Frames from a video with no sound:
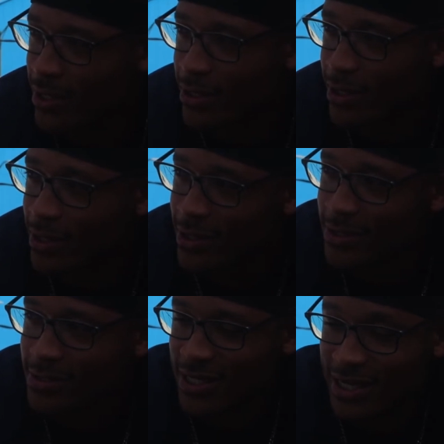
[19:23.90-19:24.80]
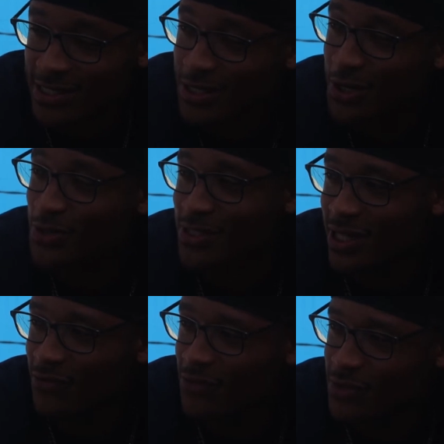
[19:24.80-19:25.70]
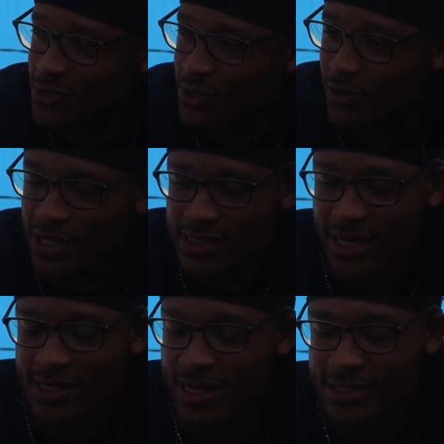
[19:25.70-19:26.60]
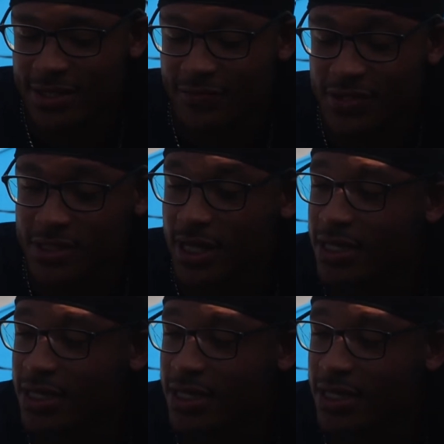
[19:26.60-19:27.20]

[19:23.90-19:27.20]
like, getting to those levels to where it's like that stuff is